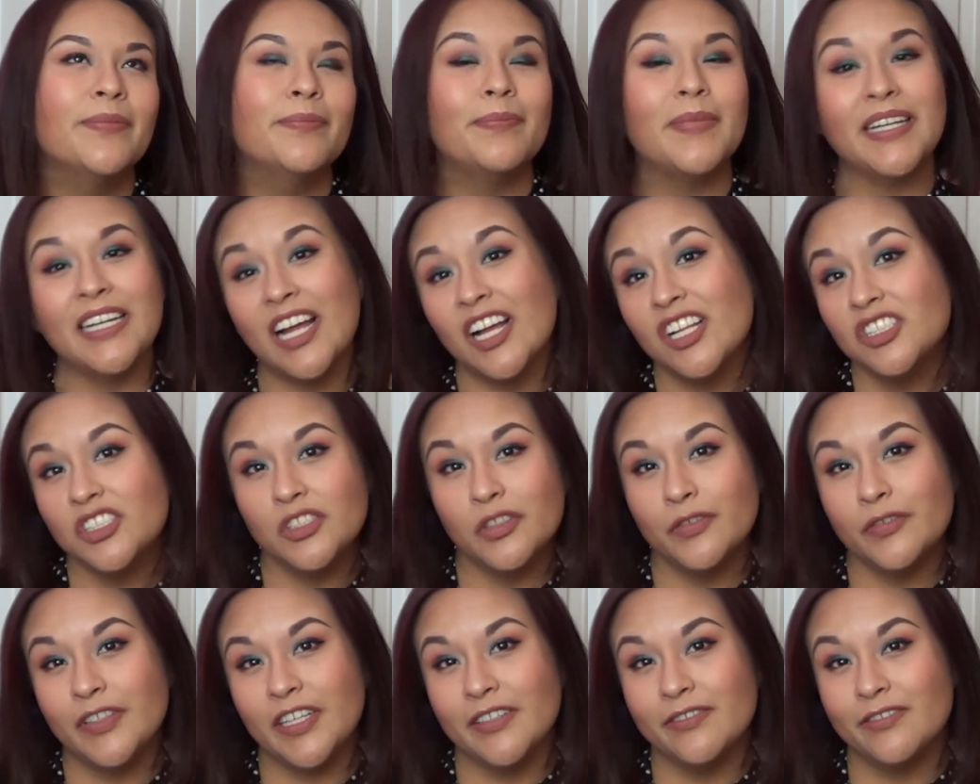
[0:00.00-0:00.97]
my not
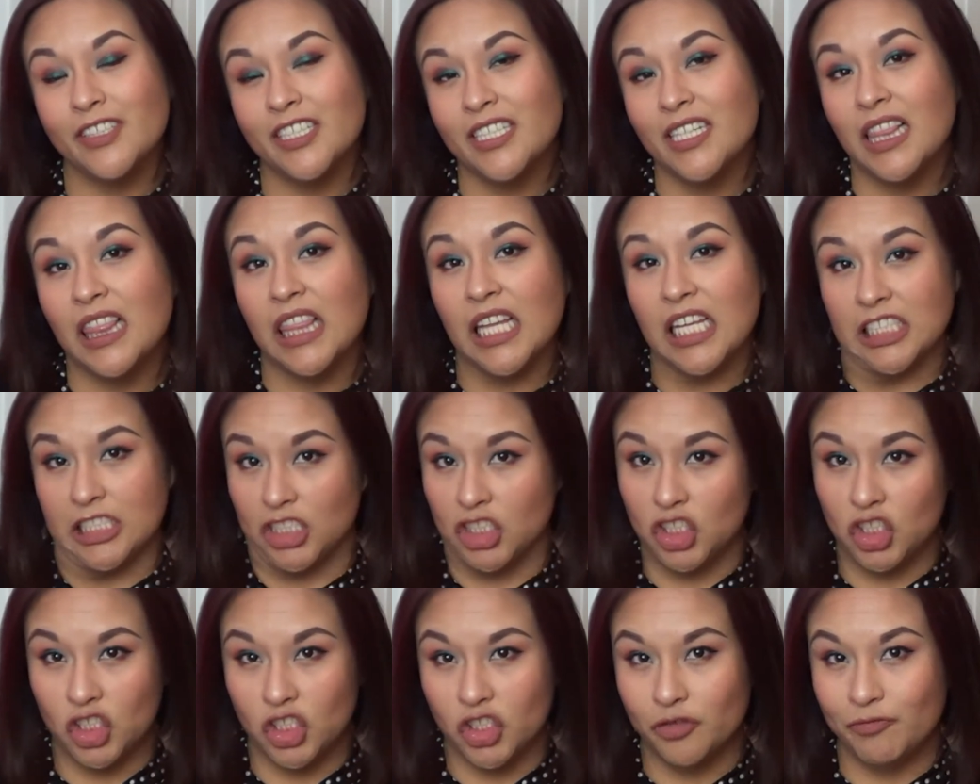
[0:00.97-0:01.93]
so favorite
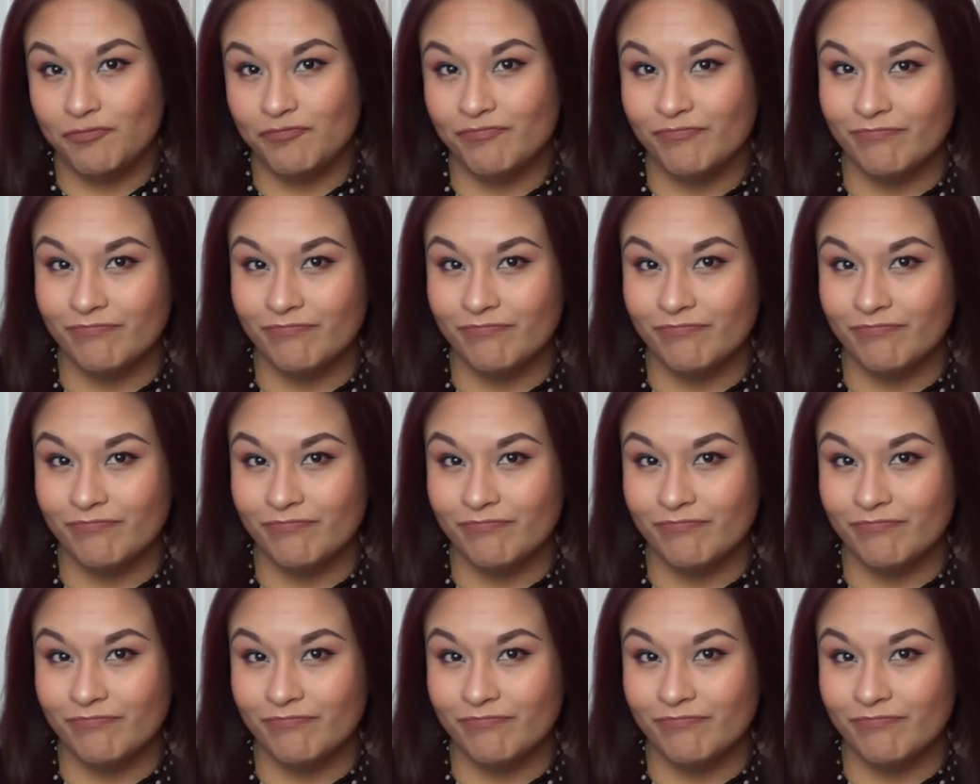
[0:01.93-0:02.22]
lunch.